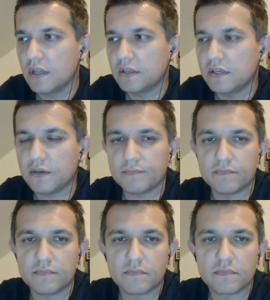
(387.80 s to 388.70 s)
Now,
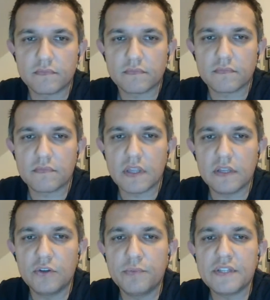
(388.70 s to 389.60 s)

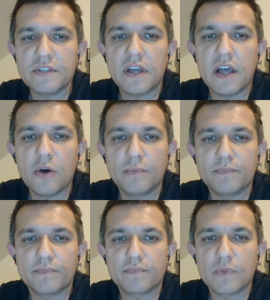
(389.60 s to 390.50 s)
no matter how
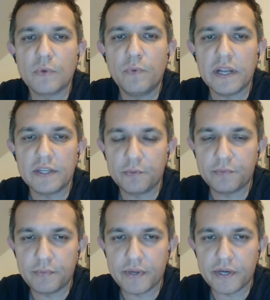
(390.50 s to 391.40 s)
well you
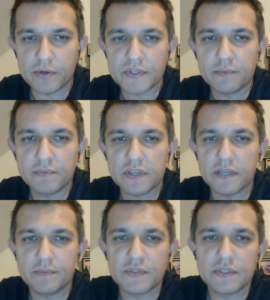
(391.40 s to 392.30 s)
prepare,
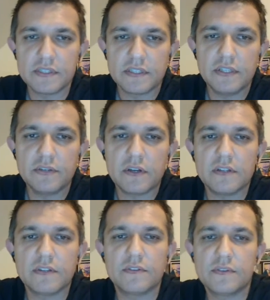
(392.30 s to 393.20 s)
sometimes you
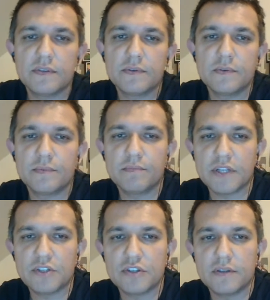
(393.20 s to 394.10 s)
can't do
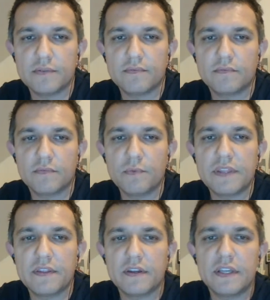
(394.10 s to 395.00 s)
much with
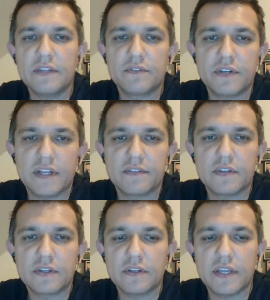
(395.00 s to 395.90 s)
the internet
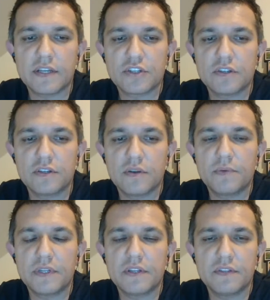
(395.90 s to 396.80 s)
connection,
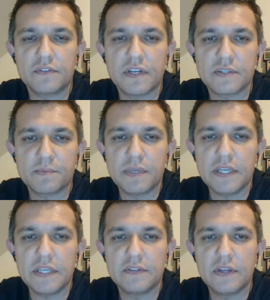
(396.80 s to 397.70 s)
with the internet
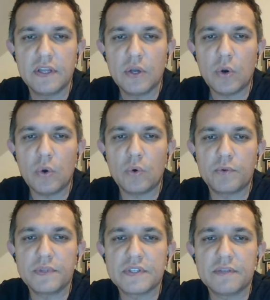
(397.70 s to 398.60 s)
speed, or
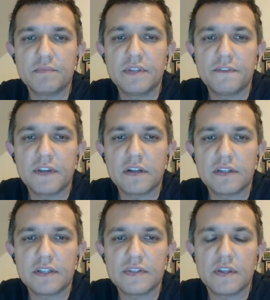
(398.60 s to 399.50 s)
with some
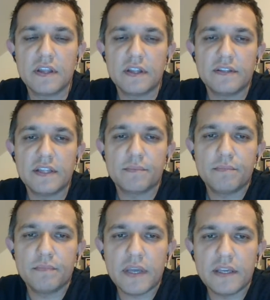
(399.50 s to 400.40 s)
difficulties that
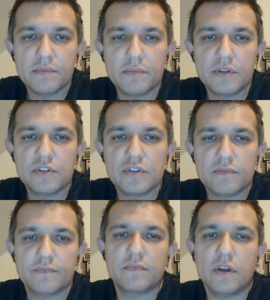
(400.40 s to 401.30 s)
may emerge
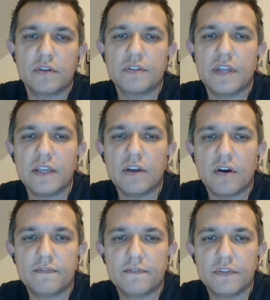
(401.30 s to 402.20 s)
on the day
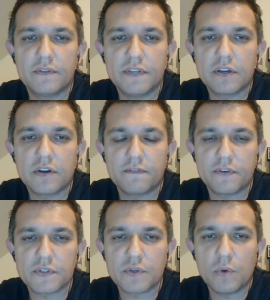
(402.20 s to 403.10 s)
of the video
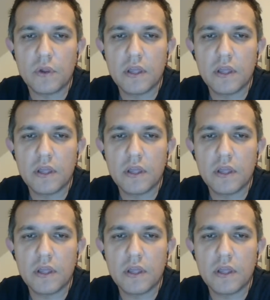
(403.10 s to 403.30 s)
conference call.